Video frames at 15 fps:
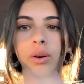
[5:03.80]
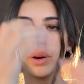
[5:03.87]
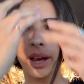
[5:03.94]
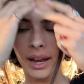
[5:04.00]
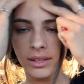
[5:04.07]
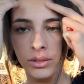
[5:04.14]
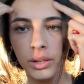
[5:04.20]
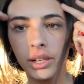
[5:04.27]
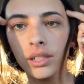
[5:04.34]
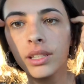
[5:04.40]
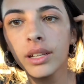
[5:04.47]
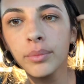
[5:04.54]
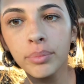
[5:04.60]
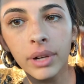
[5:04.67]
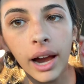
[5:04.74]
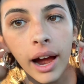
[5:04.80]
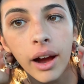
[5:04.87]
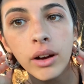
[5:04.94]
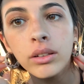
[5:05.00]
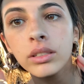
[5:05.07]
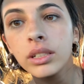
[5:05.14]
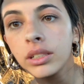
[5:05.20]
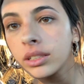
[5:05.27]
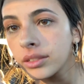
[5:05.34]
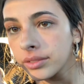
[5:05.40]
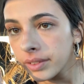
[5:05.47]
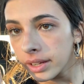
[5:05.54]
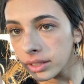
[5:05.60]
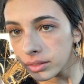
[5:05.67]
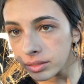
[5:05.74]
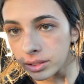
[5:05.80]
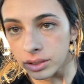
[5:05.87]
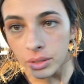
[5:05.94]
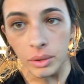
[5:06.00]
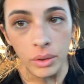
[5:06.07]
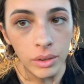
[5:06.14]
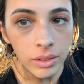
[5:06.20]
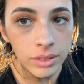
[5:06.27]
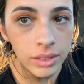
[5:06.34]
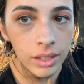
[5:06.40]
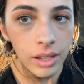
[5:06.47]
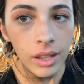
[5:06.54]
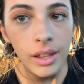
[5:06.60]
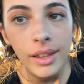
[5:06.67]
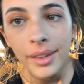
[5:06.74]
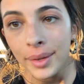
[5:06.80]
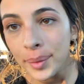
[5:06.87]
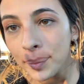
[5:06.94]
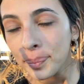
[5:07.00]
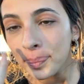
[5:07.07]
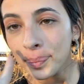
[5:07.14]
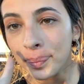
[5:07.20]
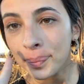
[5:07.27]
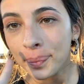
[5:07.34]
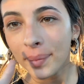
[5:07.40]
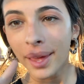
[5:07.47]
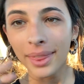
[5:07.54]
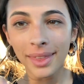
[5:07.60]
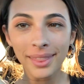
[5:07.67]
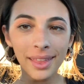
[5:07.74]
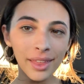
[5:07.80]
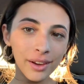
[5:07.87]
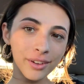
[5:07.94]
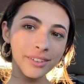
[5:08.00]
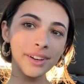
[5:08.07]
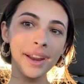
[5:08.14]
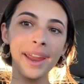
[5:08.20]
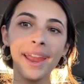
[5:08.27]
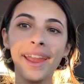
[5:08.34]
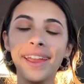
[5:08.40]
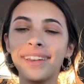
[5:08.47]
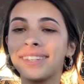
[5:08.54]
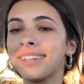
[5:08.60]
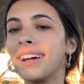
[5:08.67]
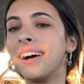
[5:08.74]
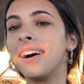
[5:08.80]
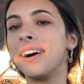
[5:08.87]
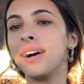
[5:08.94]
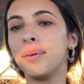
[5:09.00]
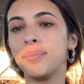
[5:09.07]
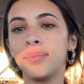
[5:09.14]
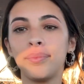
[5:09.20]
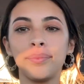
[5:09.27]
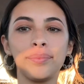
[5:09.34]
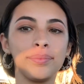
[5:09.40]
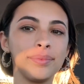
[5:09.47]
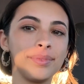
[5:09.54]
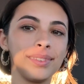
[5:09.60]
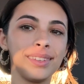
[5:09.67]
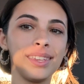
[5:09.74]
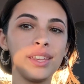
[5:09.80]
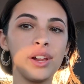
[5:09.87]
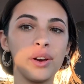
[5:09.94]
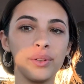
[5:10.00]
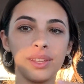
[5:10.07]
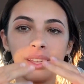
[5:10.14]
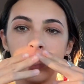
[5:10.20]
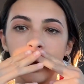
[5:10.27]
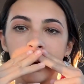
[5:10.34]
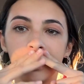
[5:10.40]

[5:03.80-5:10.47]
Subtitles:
okay, so here's the brows. Here's the final result. I think they look great. You know, they kind